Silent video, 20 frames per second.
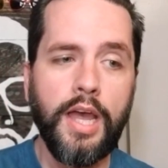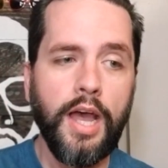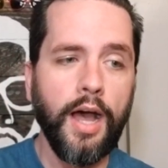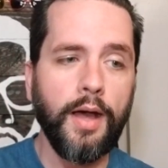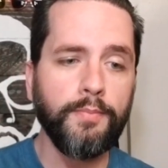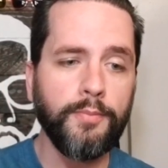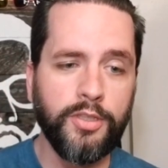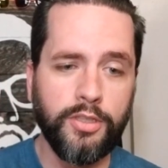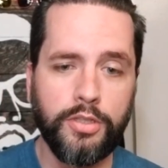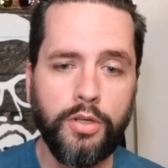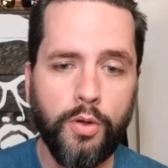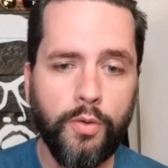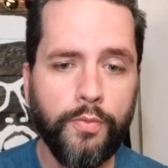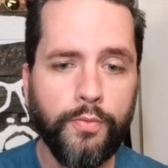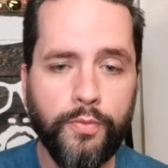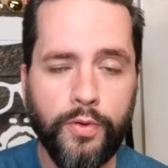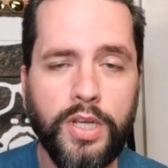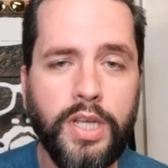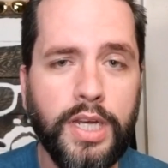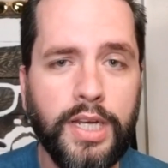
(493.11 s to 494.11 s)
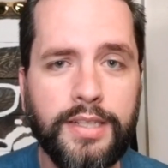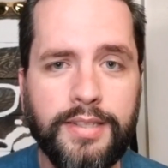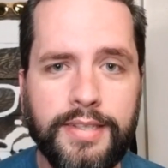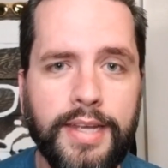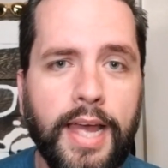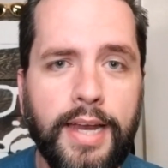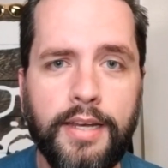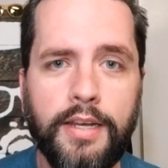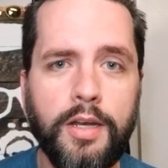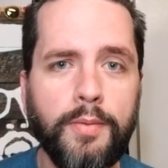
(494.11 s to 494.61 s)
I'm so freaking
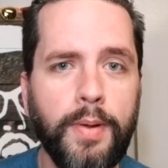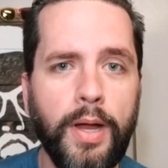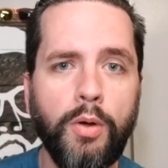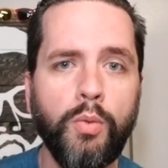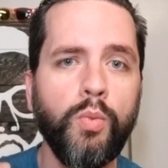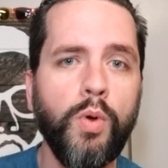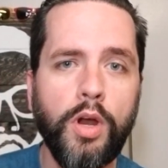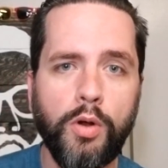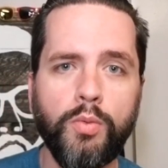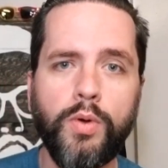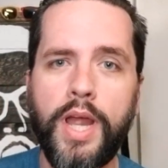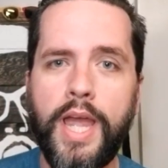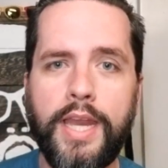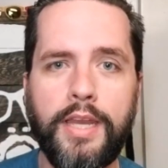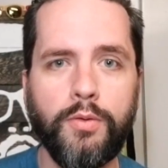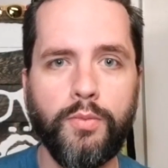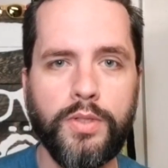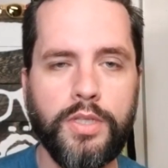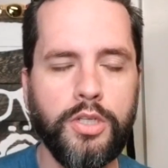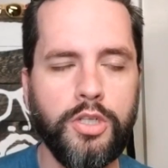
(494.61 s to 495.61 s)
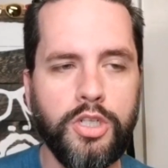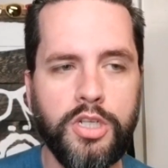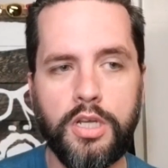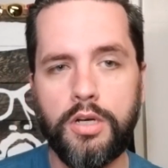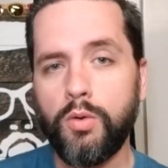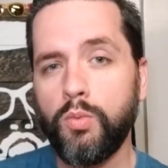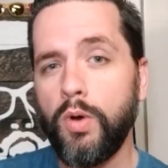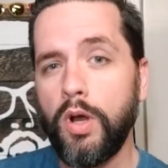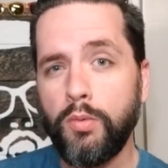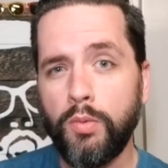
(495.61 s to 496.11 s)
excited about where we're headed with this
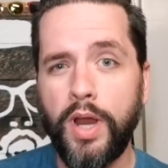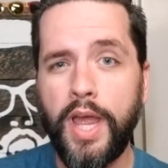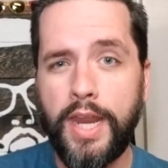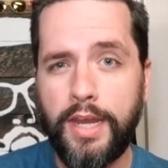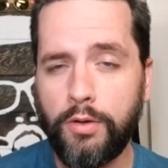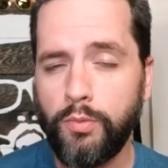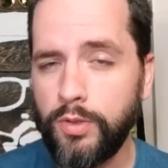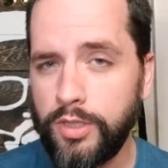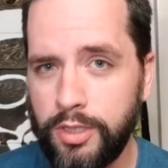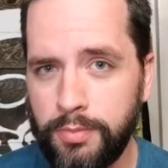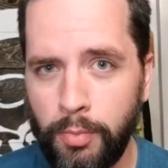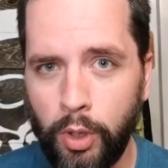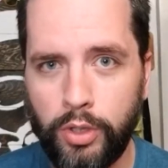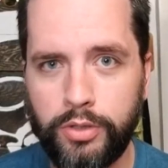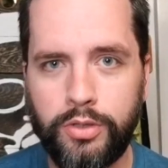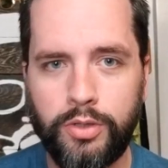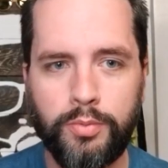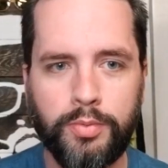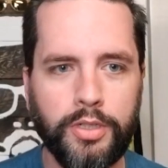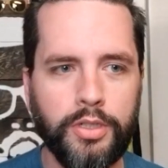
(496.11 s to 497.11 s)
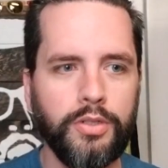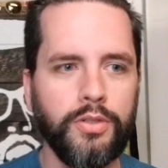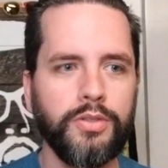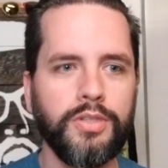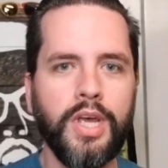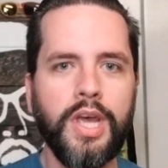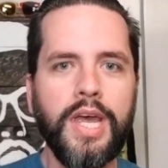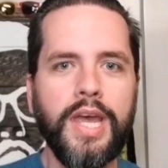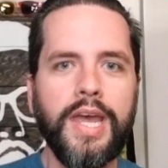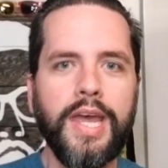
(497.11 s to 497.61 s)
channel, where we're headed with Small Tuber News,